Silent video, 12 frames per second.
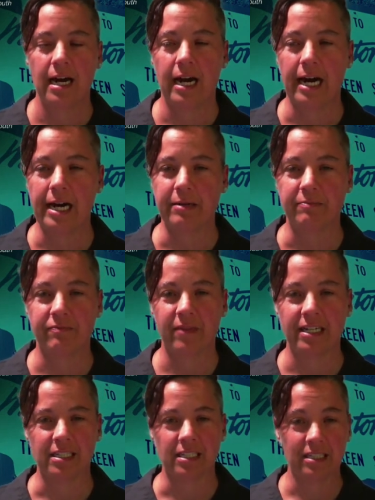
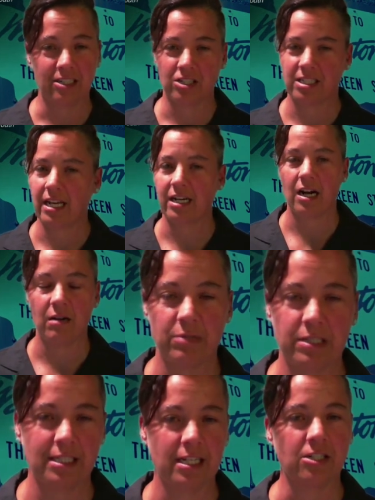As Elisha said,
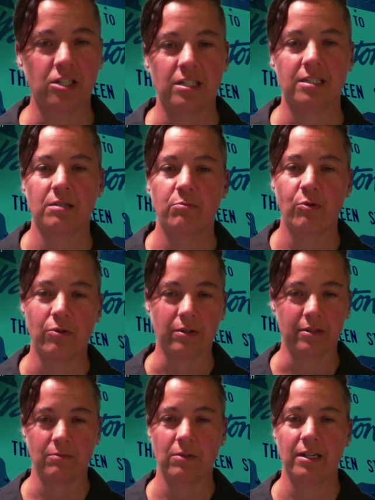compensation is
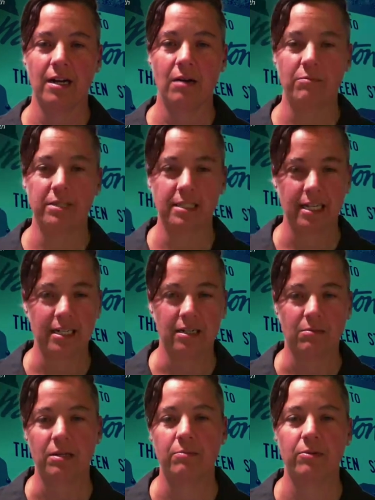important. We compensate
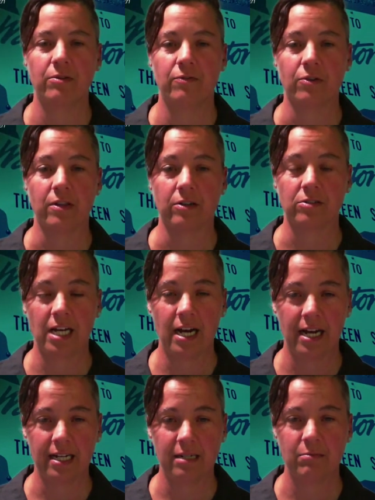young people for their
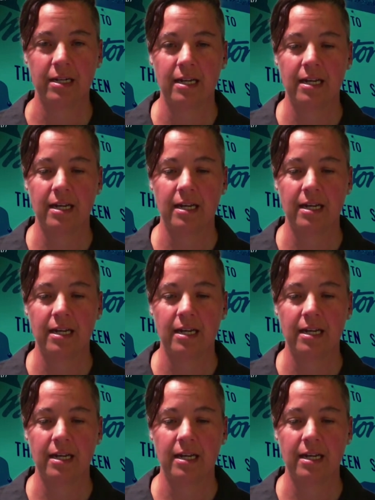time.